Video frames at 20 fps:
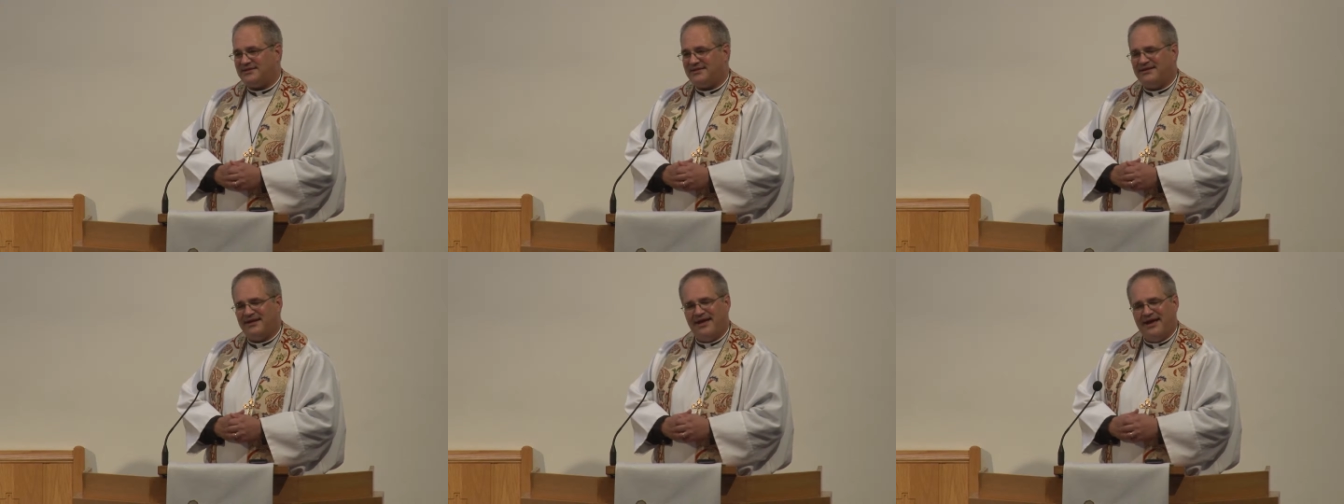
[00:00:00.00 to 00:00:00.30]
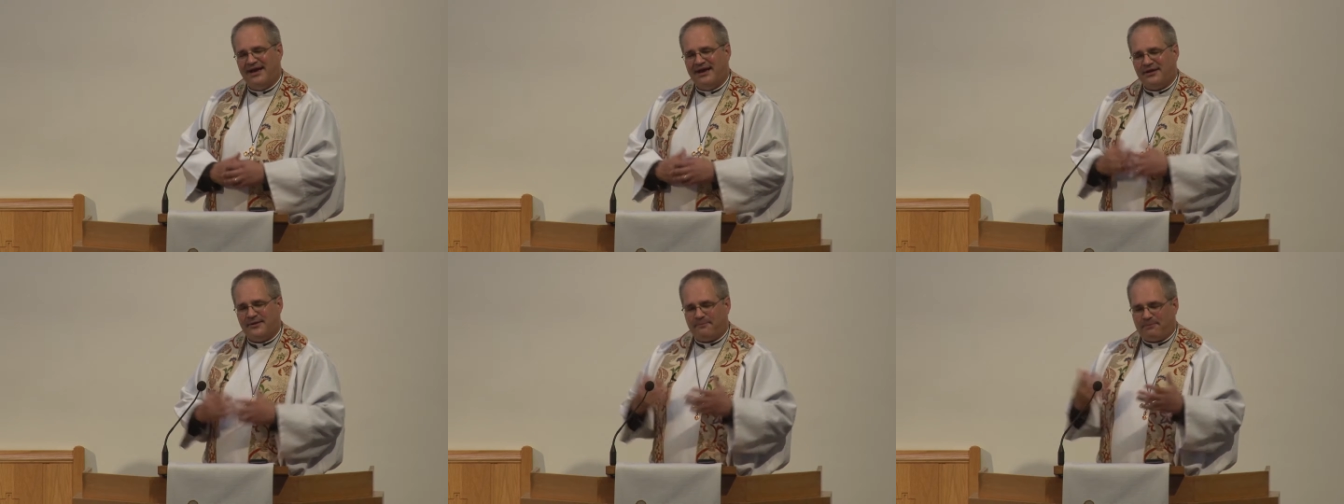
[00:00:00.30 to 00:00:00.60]
and
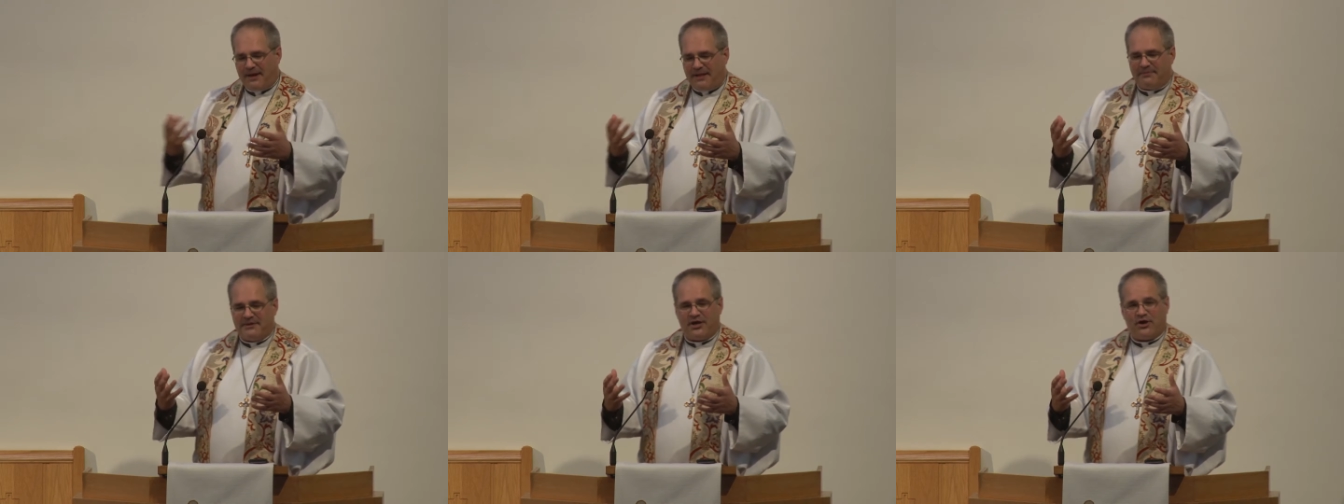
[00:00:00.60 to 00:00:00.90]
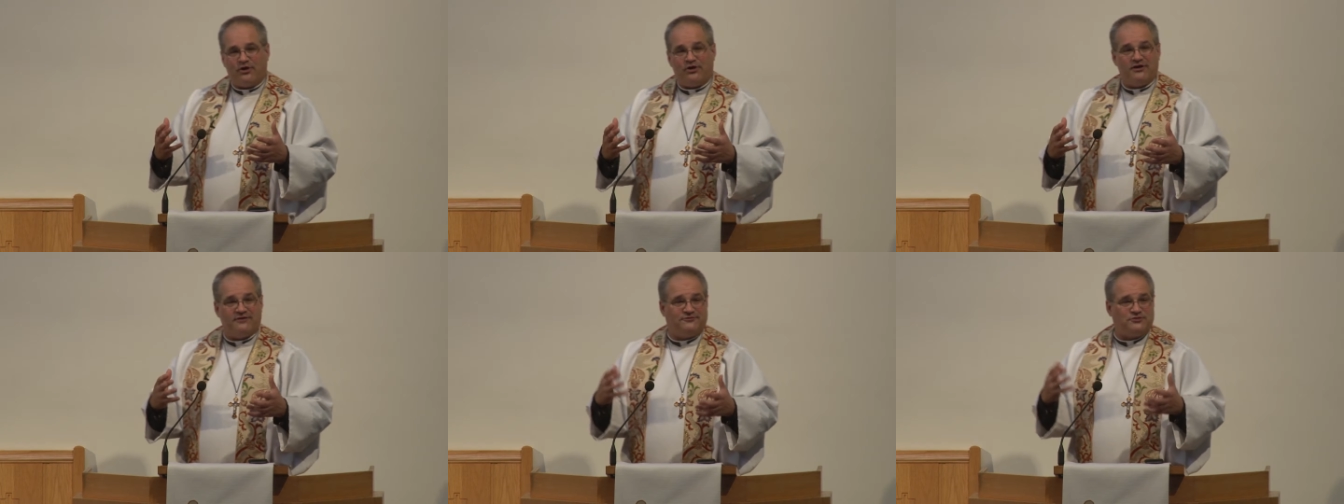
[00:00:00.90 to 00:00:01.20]
you've probably
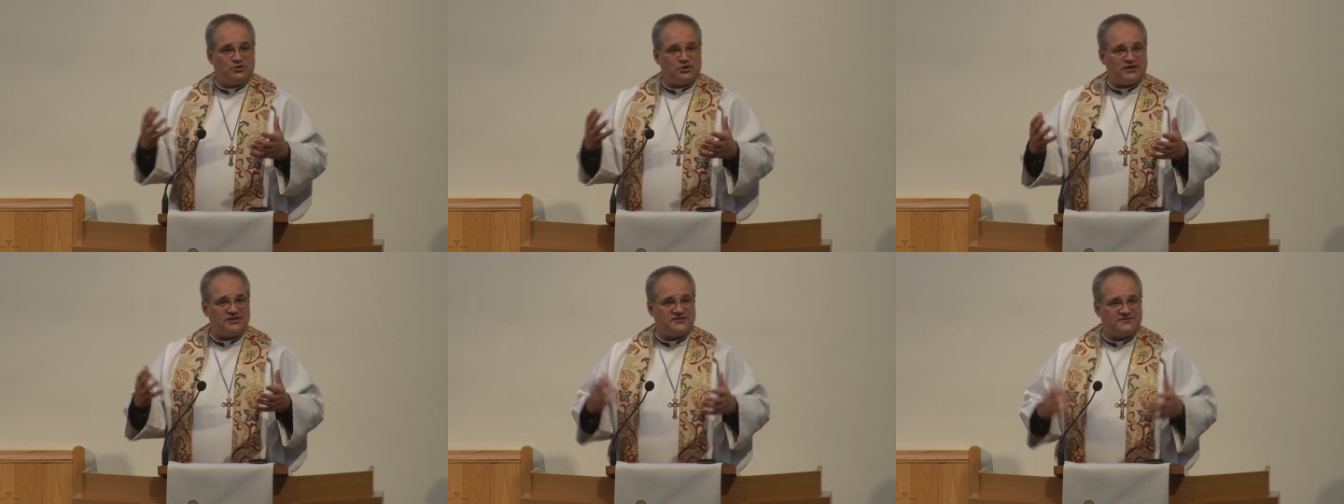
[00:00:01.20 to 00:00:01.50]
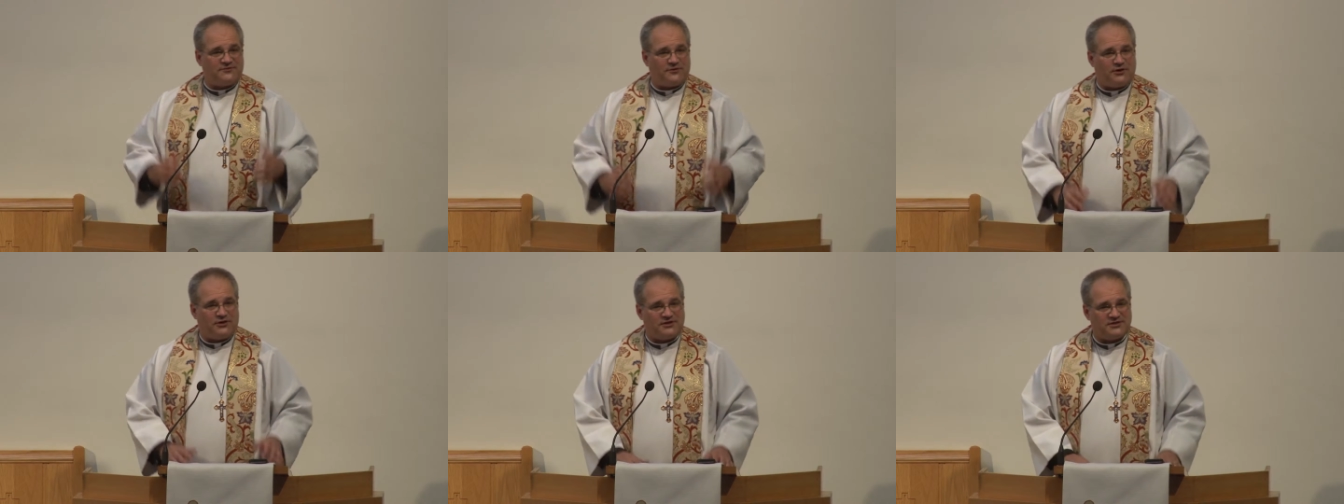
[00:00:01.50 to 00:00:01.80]
heard of trust
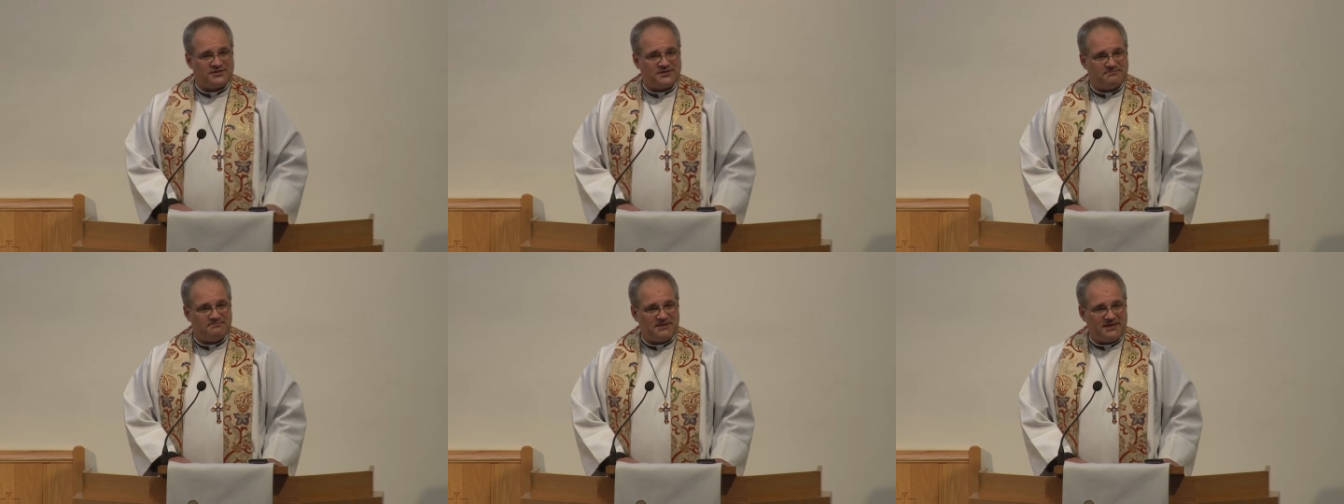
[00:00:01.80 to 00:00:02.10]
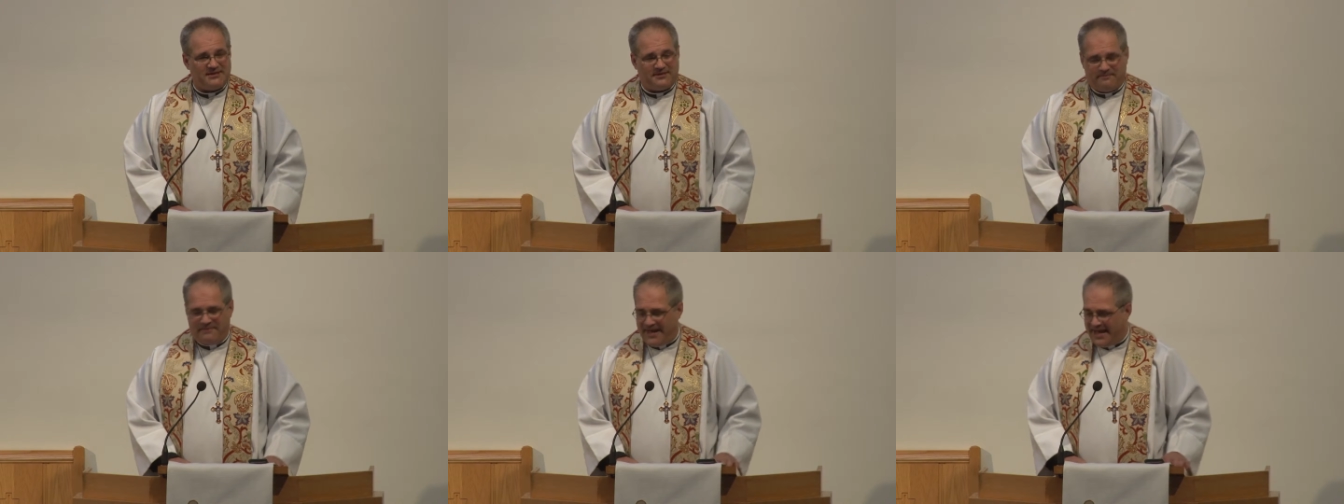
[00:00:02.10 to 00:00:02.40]
falls in,
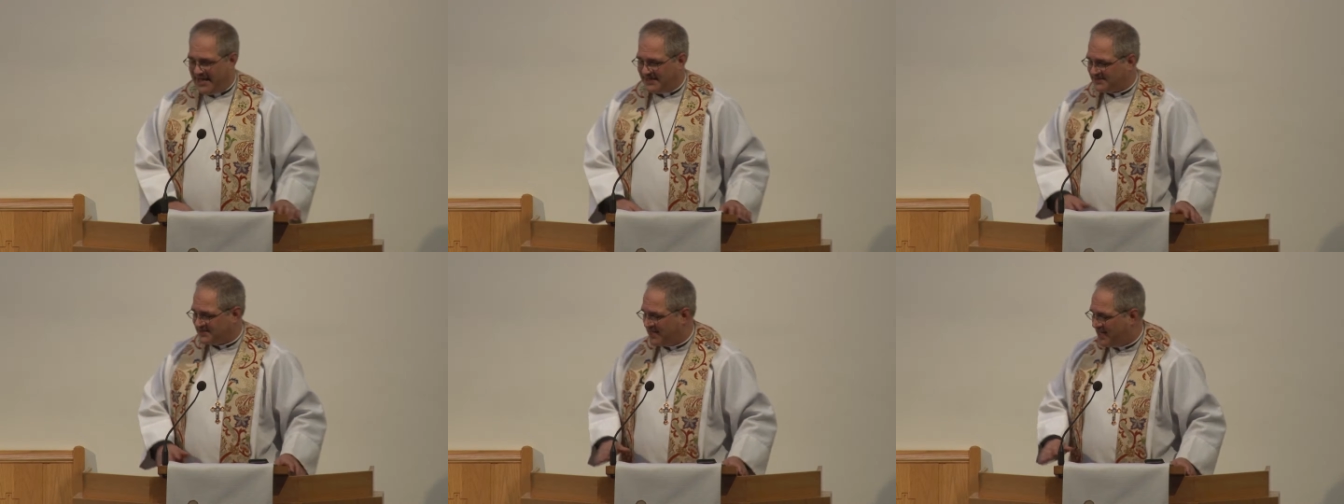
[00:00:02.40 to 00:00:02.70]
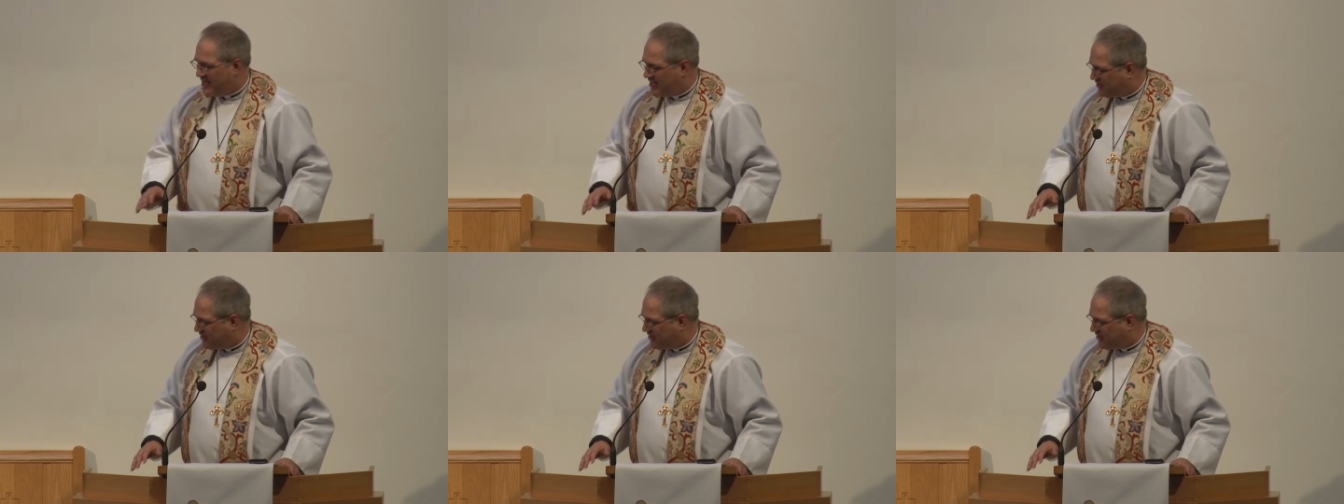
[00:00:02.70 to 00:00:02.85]
in the past.